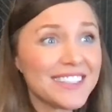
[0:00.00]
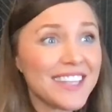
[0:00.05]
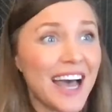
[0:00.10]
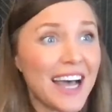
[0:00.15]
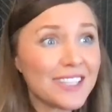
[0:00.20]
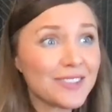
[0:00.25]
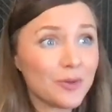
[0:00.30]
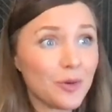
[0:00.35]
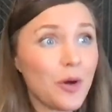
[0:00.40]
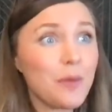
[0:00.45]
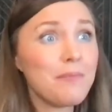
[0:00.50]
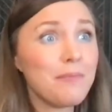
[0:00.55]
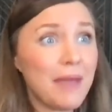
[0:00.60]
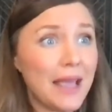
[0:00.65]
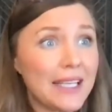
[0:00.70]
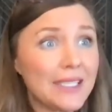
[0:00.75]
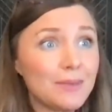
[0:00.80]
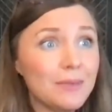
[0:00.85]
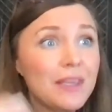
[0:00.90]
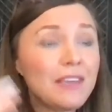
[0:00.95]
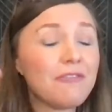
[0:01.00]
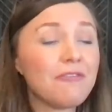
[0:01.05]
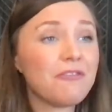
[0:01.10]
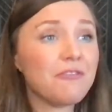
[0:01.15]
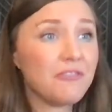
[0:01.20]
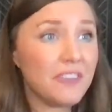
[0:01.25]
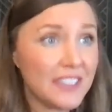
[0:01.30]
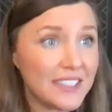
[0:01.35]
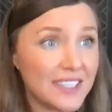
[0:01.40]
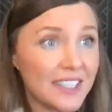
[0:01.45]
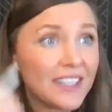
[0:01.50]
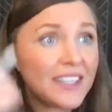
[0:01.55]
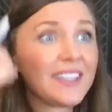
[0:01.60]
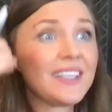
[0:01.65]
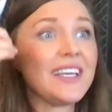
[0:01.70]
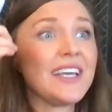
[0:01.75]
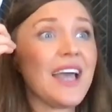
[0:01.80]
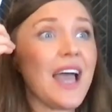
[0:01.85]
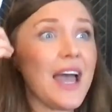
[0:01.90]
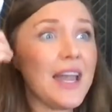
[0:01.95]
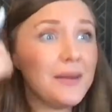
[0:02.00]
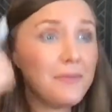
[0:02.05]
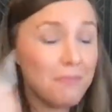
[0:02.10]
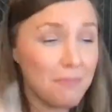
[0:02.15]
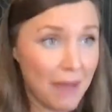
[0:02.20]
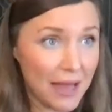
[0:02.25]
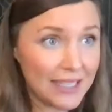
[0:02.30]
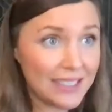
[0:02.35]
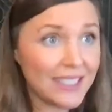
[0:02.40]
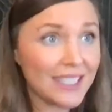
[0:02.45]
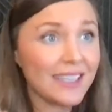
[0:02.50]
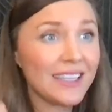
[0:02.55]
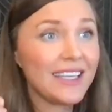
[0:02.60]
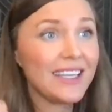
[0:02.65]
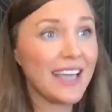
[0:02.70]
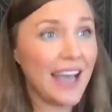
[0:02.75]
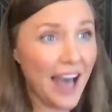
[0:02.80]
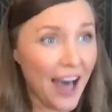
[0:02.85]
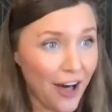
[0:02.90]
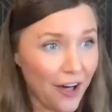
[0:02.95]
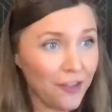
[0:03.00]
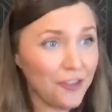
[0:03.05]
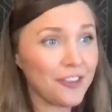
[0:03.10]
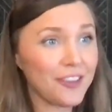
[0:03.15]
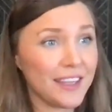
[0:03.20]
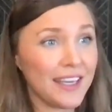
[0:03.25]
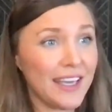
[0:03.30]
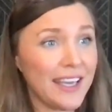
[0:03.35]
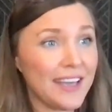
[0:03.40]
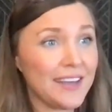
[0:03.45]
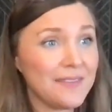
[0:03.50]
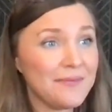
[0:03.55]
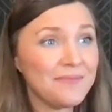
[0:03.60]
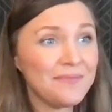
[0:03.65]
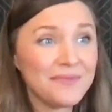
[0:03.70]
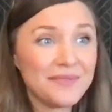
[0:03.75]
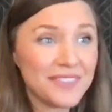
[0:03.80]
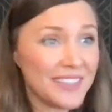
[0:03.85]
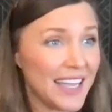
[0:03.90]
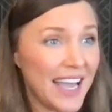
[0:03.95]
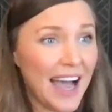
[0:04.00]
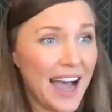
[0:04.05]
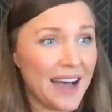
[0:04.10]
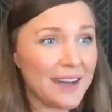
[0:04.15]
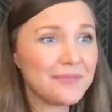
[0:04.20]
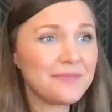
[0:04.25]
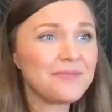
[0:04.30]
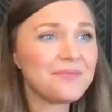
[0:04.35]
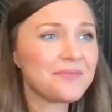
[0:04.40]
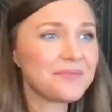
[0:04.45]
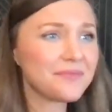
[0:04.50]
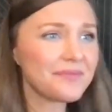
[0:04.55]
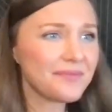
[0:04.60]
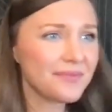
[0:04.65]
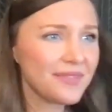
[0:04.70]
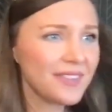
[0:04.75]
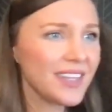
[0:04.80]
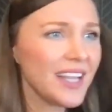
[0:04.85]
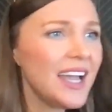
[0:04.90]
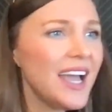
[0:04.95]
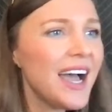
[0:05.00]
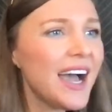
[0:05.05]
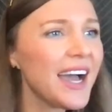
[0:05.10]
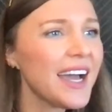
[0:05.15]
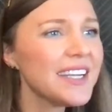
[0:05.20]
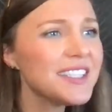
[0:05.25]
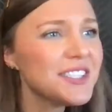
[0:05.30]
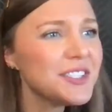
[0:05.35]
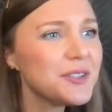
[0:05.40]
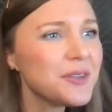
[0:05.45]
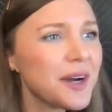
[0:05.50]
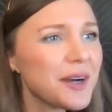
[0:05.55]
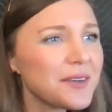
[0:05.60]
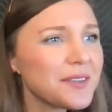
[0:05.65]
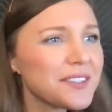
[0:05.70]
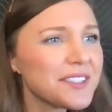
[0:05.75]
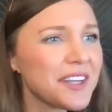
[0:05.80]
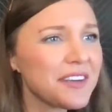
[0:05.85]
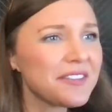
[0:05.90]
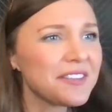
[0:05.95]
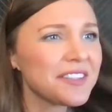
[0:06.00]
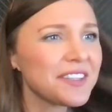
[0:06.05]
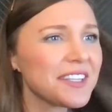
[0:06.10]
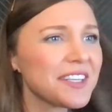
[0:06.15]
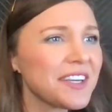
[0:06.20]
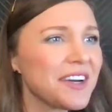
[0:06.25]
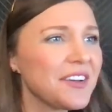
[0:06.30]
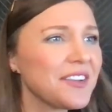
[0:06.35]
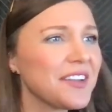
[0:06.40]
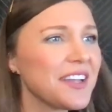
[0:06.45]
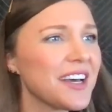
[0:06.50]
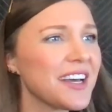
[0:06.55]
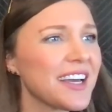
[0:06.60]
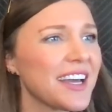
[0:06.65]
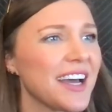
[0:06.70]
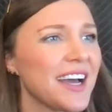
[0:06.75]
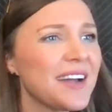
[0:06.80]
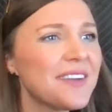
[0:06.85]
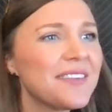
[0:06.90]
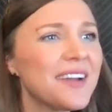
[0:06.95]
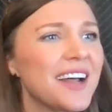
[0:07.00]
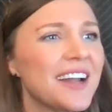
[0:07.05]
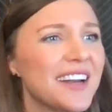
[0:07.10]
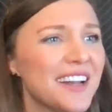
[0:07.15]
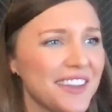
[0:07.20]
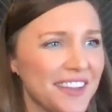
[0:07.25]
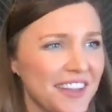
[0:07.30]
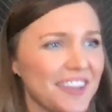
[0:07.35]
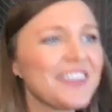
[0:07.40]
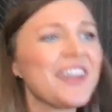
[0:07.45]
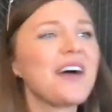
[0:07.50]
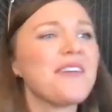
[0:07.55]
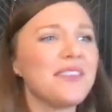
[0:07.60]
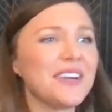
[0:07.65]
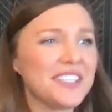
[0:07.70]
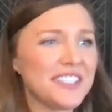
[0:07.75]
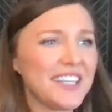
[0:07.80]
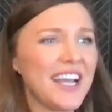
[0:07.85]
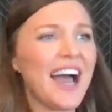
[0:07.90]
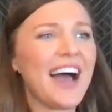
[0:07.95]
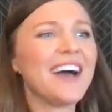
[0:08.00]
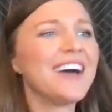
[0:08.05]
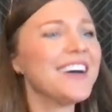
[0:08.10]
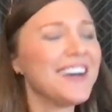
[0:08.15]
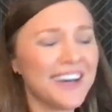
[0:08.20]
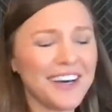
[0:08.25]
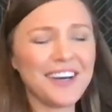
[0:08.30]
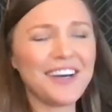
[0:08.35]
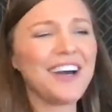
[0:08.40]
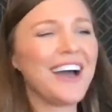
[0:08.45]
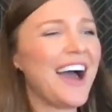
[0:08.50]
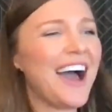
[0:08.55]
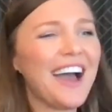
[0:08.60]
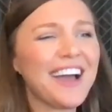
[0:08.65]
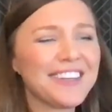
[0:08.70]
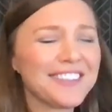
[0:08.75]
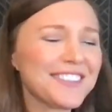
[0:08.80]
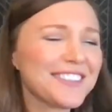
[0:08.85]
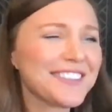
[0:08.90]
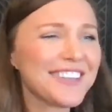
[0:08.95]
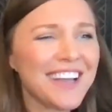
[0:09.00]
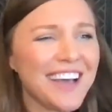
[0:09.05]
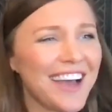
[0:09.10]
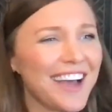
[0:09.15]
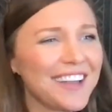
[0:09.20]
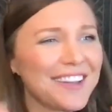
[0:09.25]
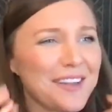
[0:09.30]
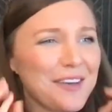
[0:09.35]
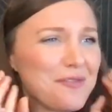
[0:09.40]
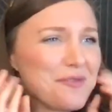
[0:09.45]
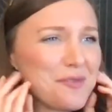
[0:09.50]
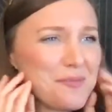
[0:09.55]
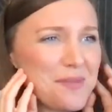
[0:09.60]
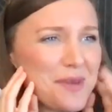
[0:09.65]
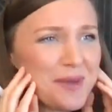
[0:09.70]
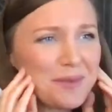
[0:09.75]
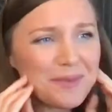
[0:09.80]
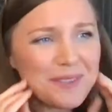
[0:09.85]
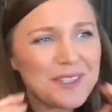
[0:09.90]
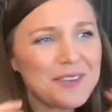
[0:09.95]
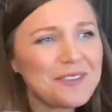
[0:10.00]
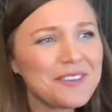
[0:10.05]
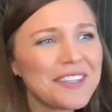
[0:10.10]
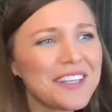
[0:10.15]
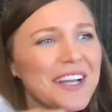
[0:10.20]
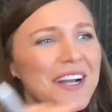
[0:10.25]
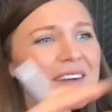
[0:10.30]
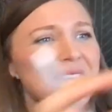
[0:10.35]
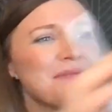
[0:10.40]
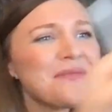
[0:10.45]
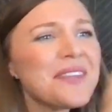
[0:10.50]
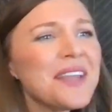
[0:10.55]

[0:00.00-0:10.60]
that's what makes me physically and mentally healthy. Yeah. I do. I will definitely go look. I'm not on there that much. Yeah. I love the memes over there.